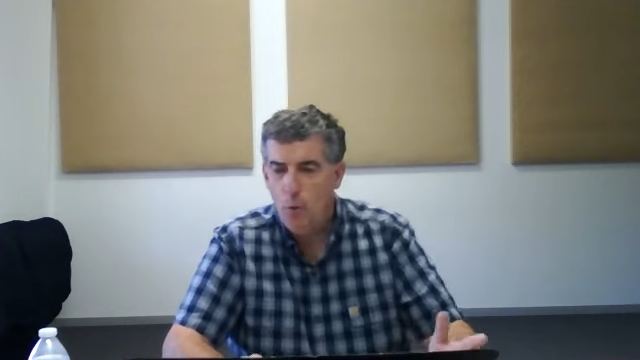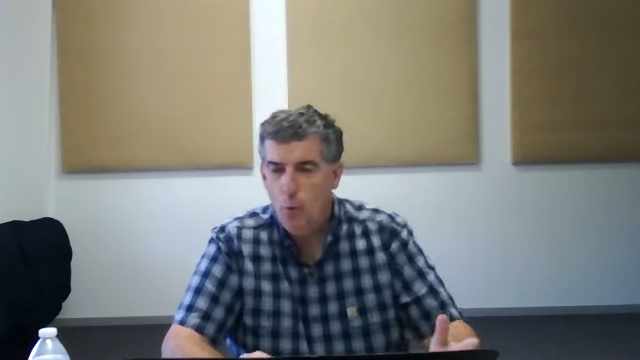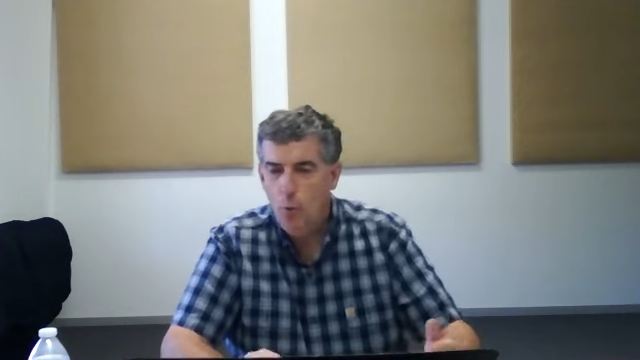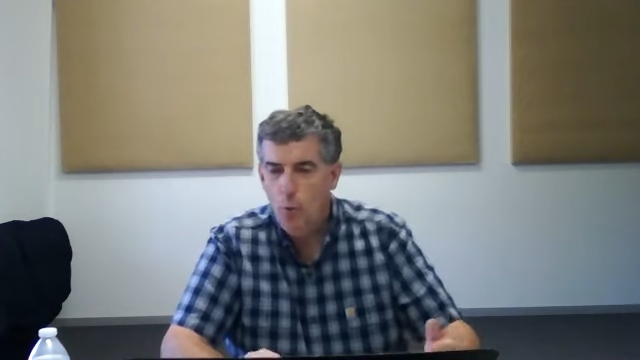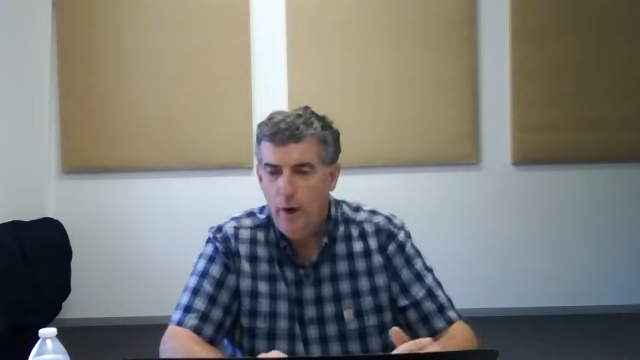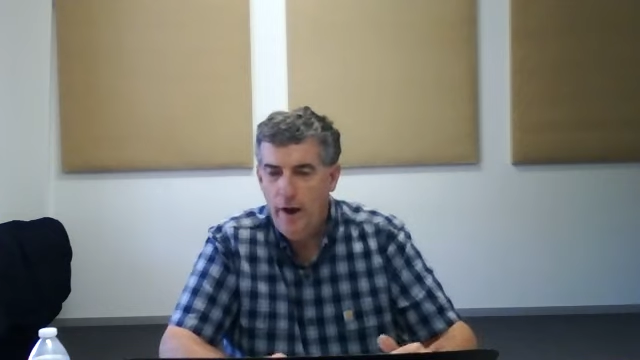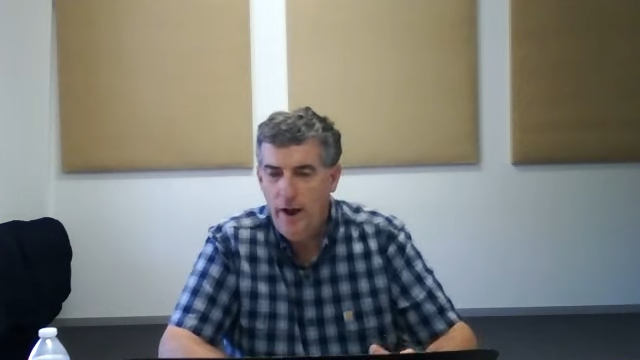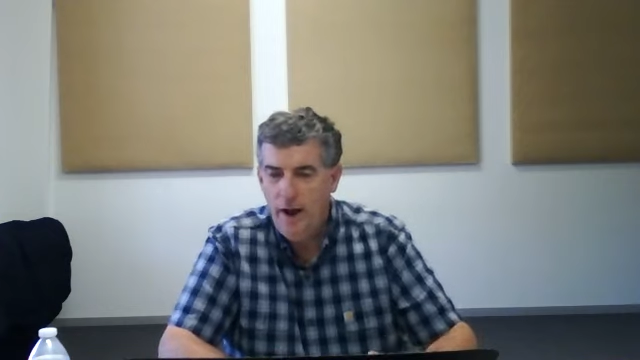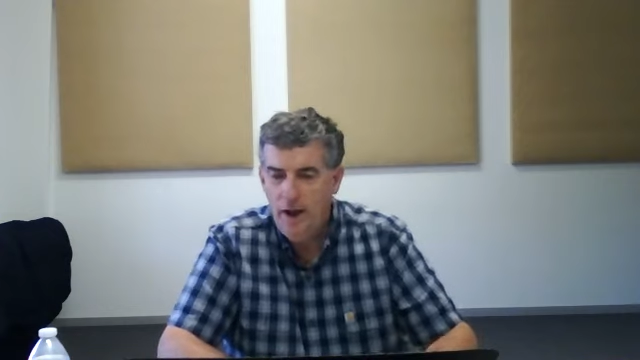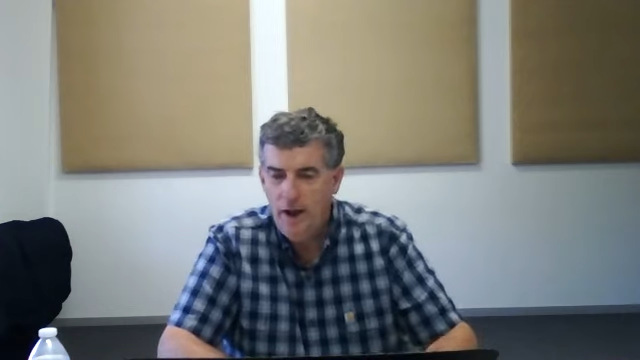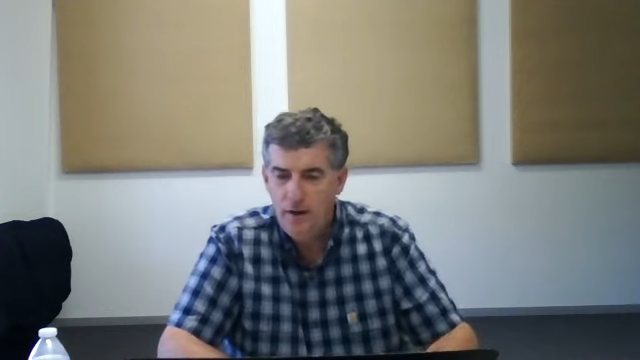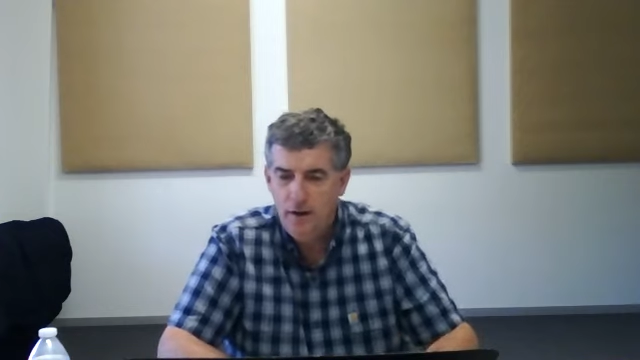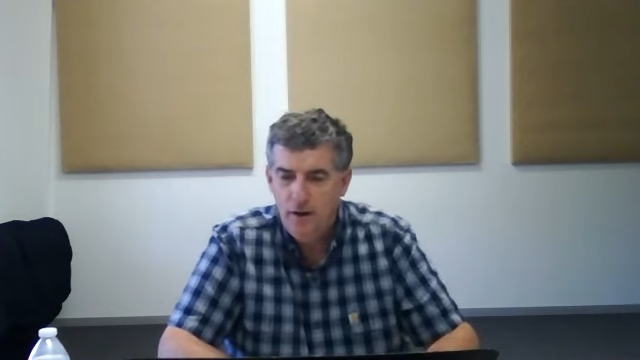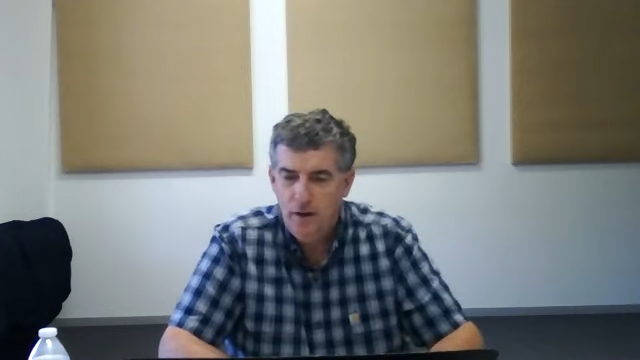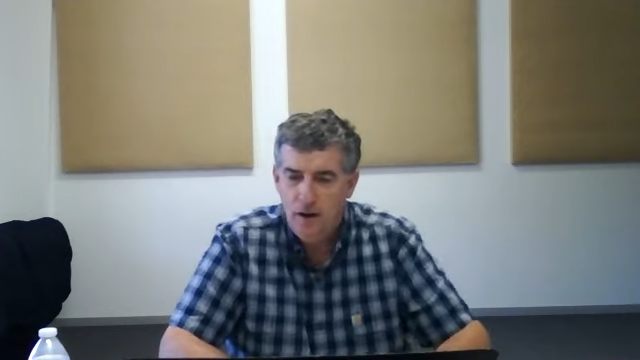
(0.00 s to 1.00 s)

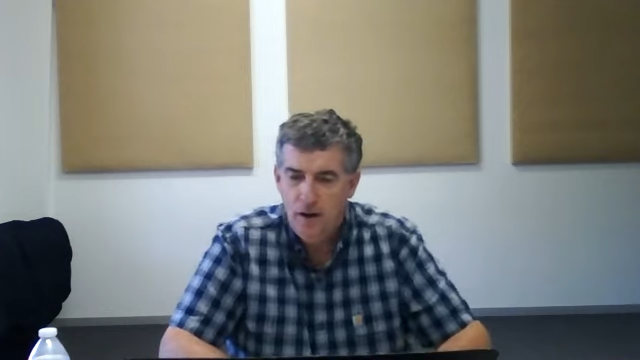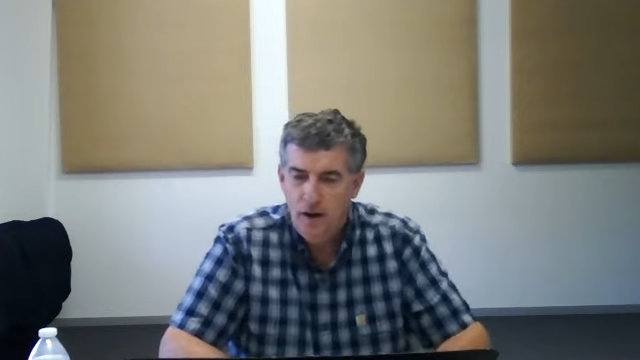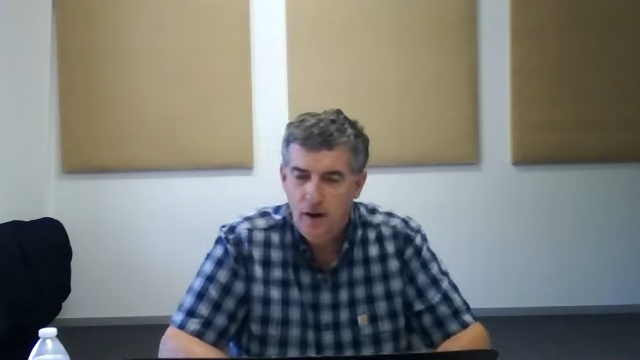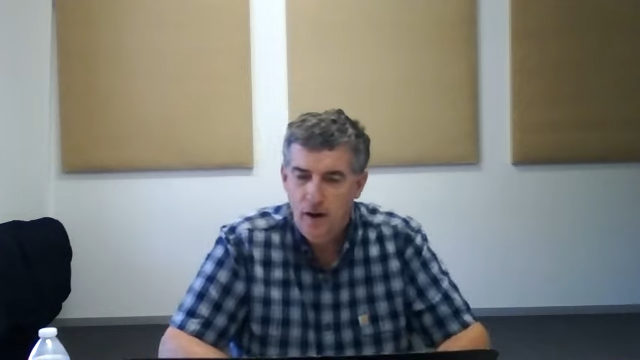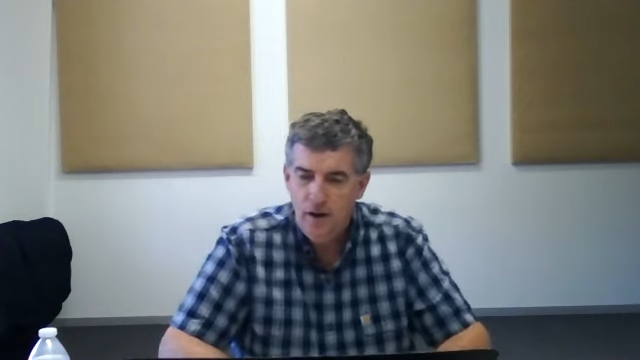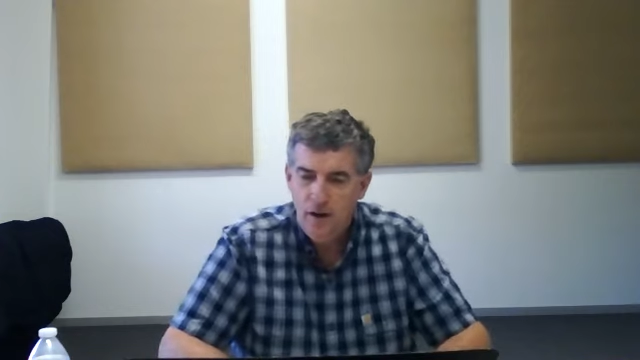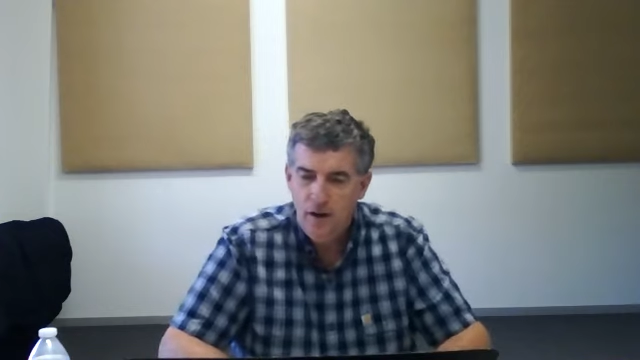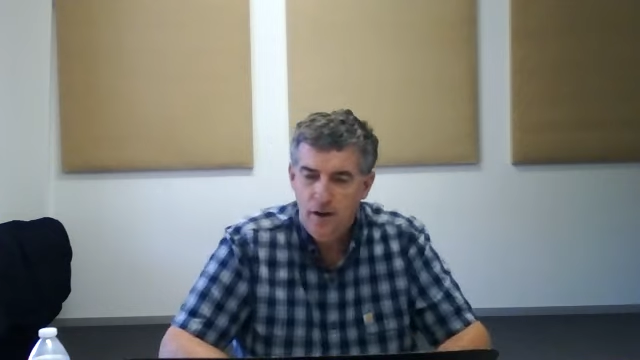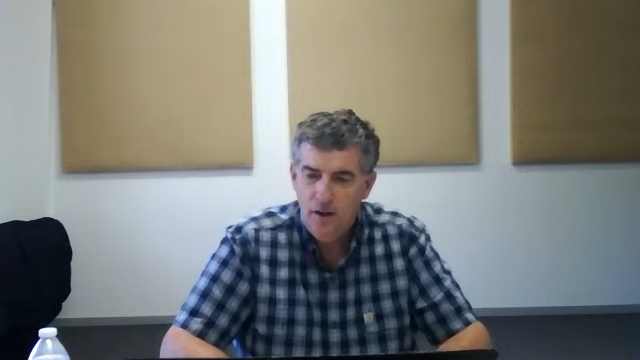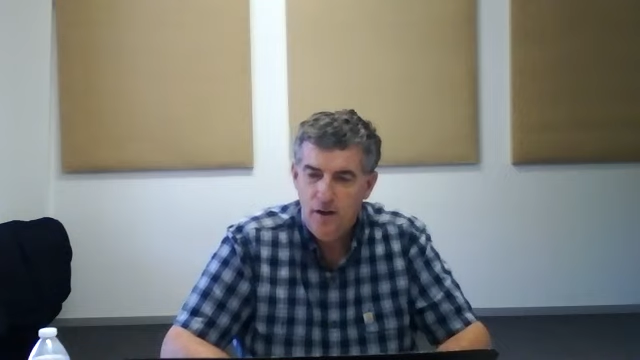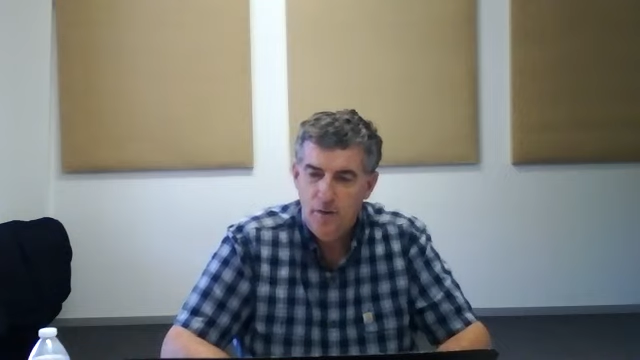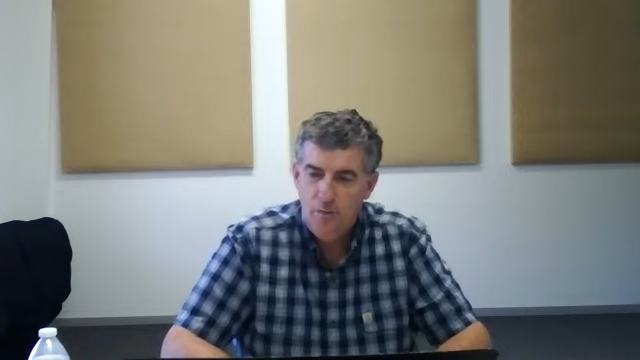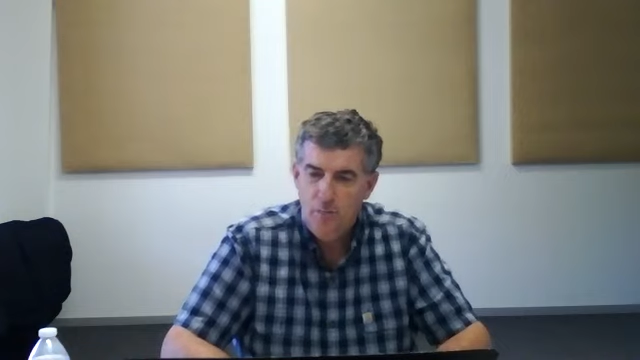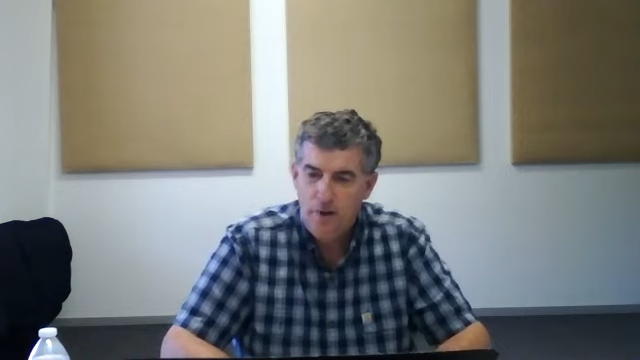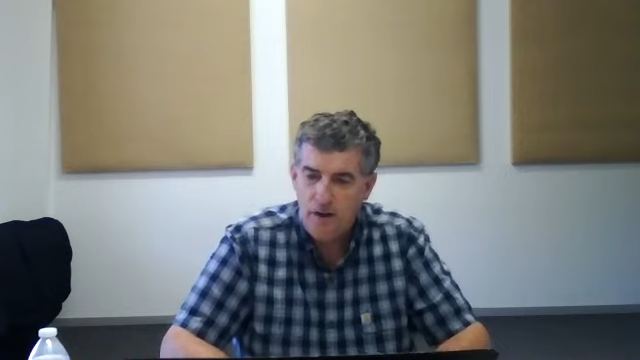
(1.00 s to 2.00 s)
Wayne
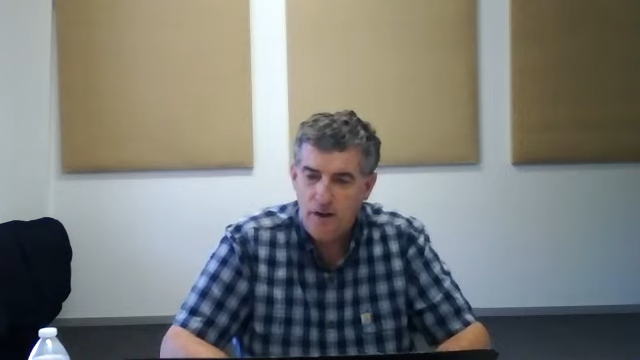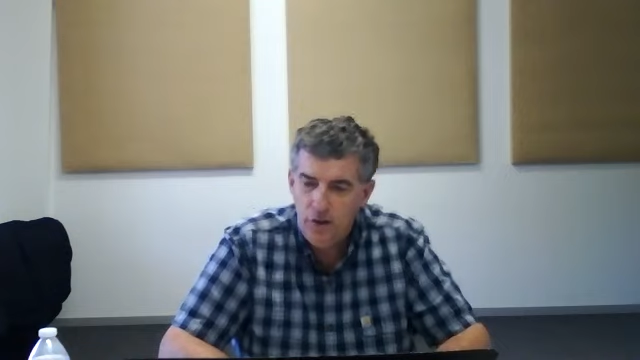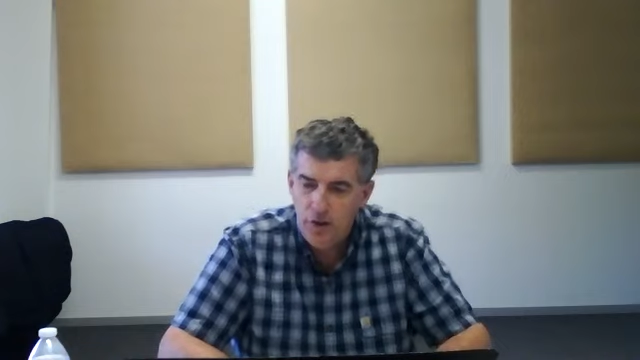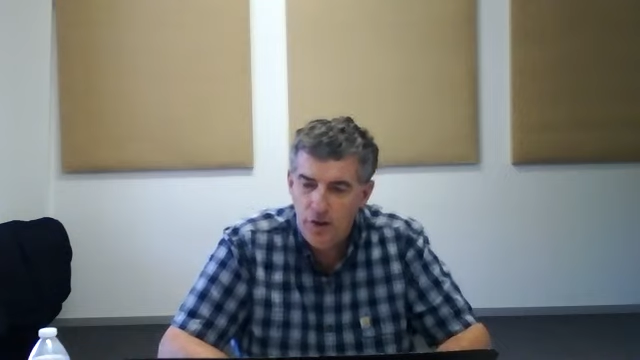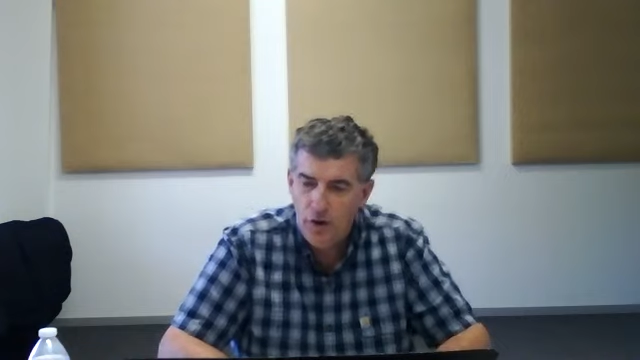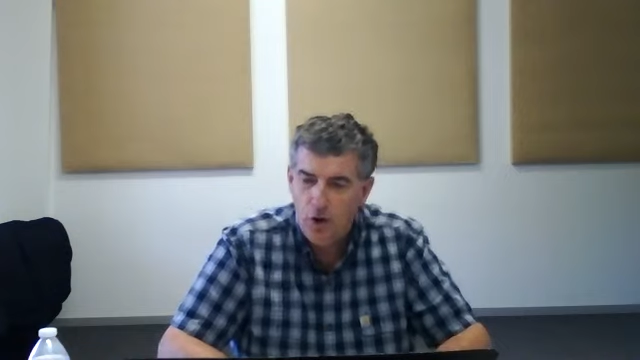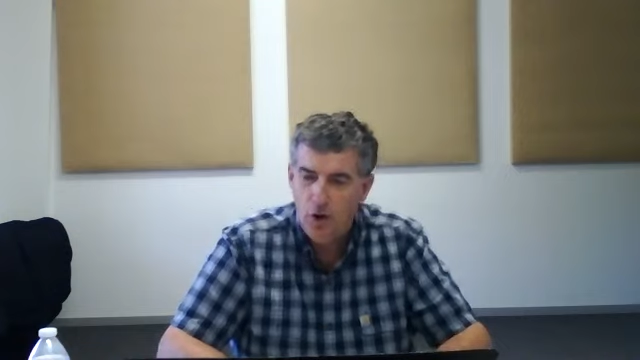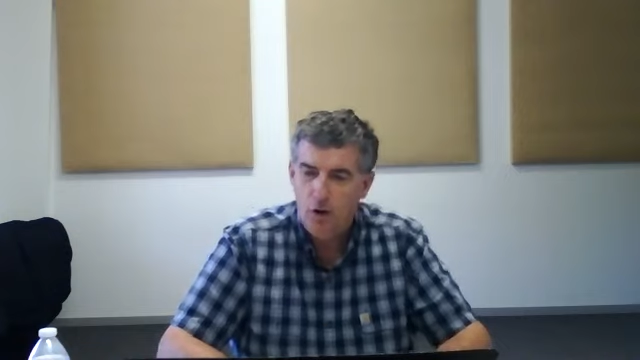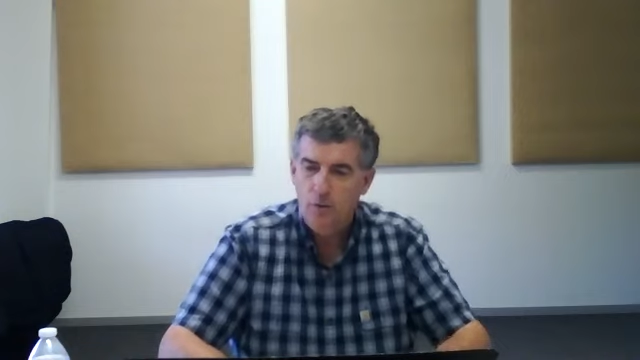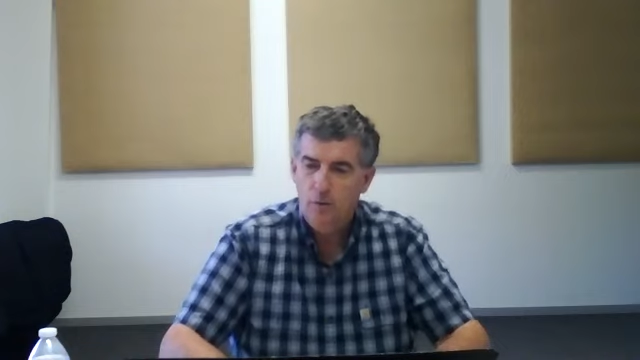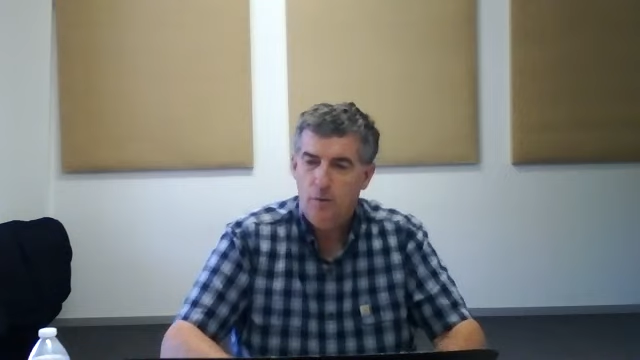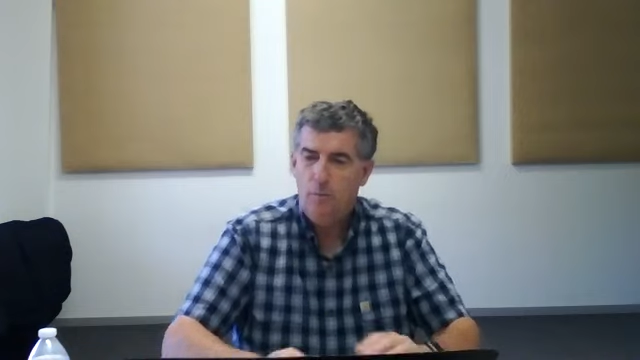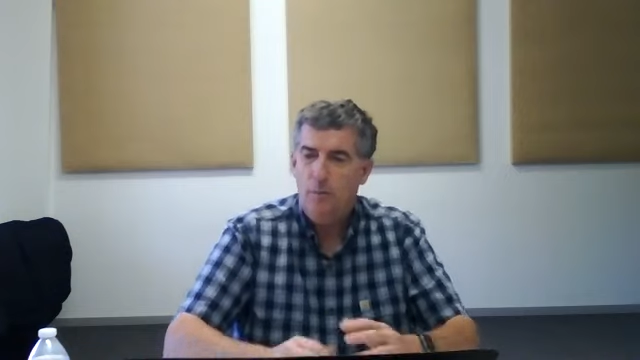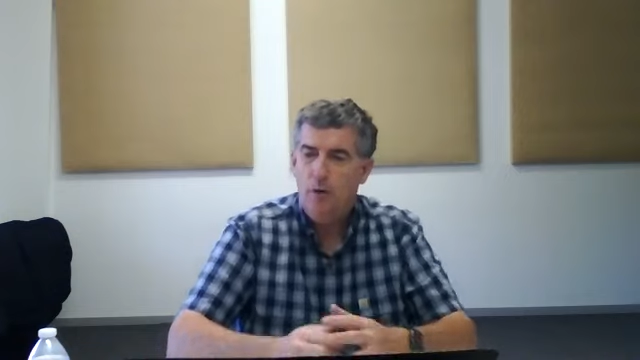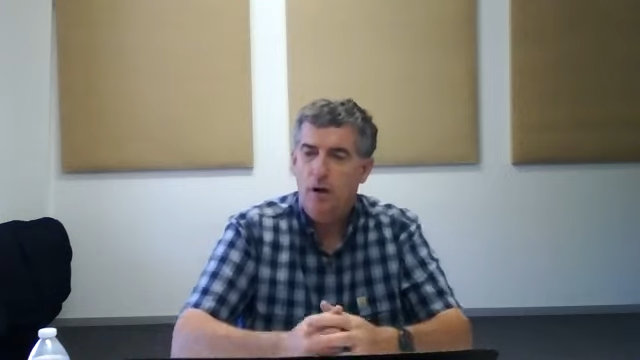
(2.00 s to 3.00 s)
McDill,